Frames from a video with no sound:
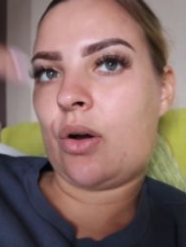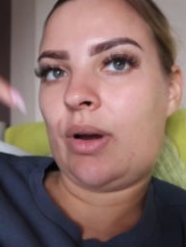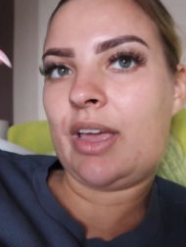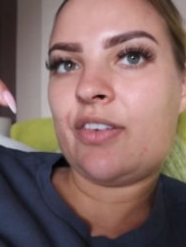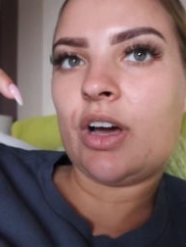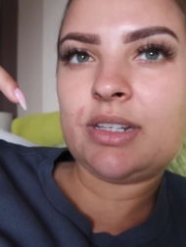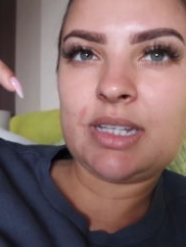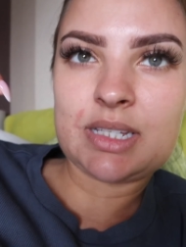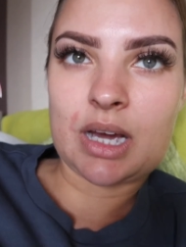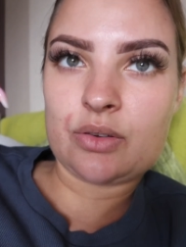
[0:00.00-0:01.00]
I'll leave her
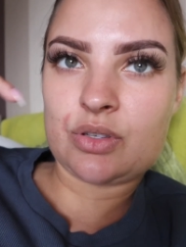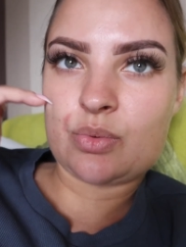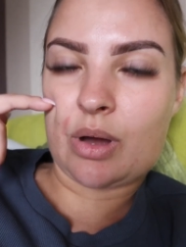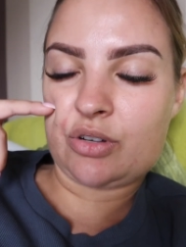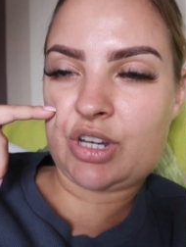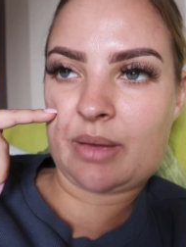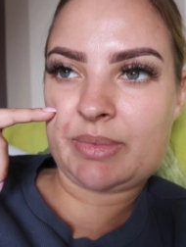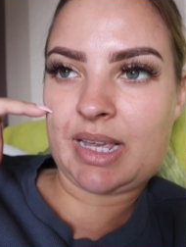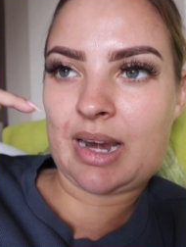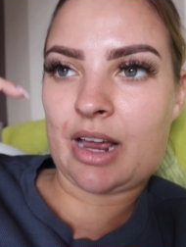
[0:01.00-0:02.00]
details as well.
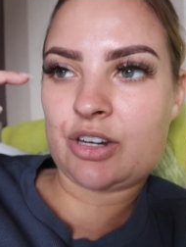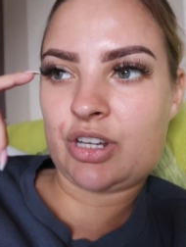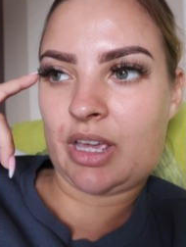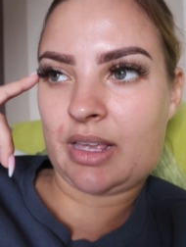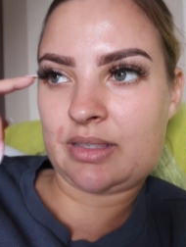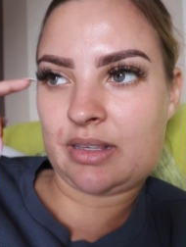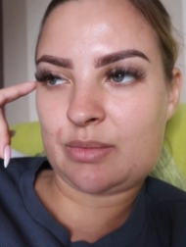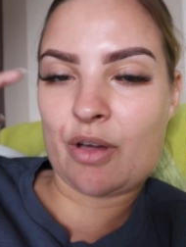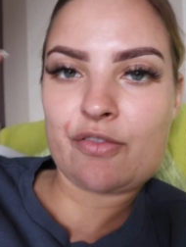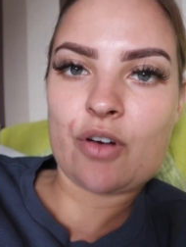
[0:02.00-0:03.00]
GMD Lashes is
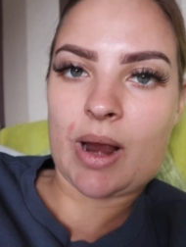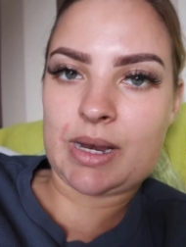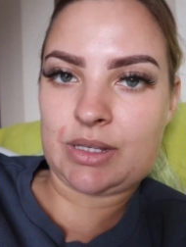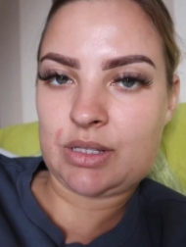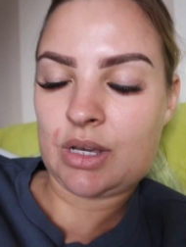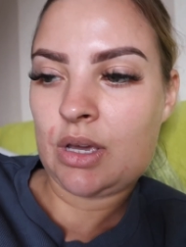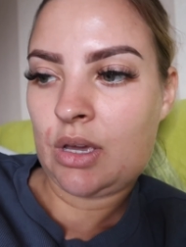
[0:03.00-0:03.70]
my friend